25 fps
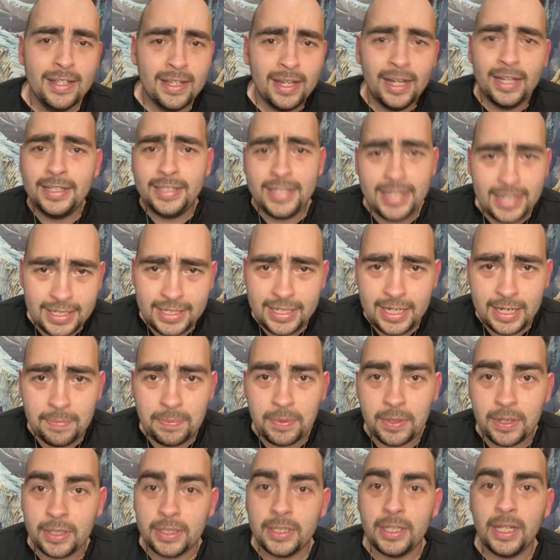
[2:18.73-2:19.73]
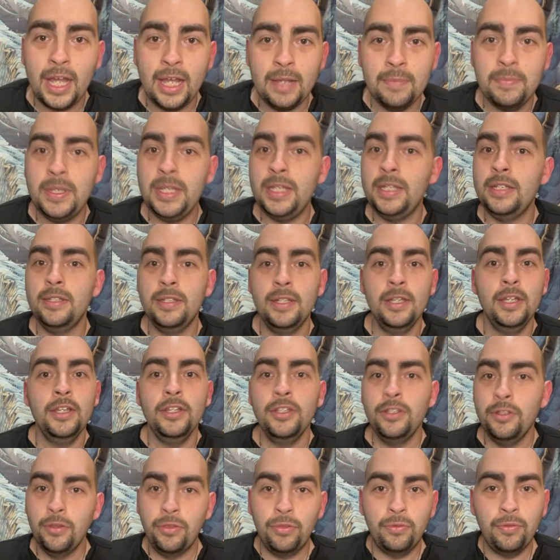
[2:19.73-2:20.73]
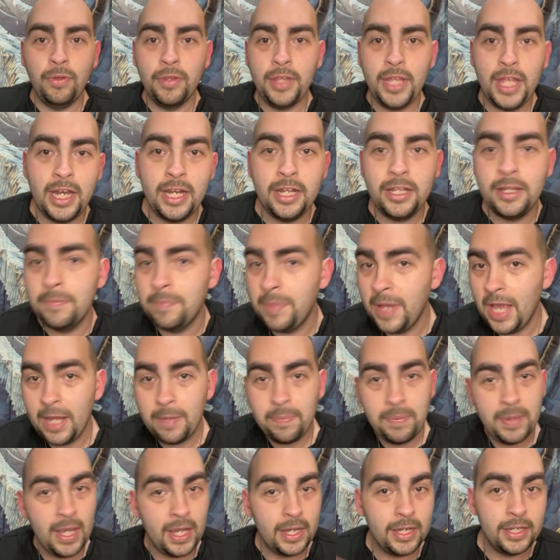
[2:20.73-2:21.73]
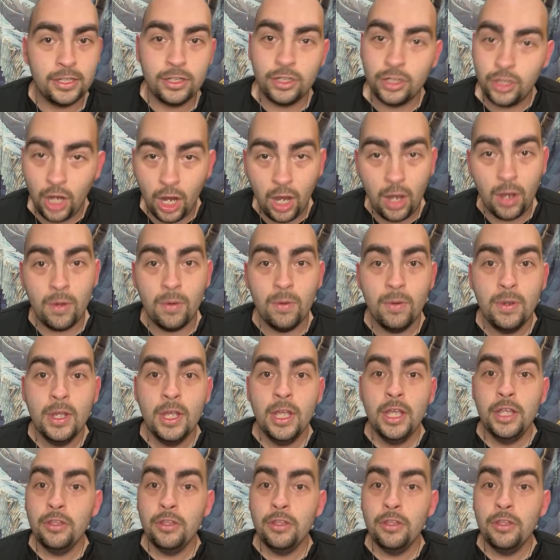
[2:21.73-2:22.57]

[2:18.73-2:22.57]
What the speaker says: a D&D book. I mean, you throw that in your backpack and go,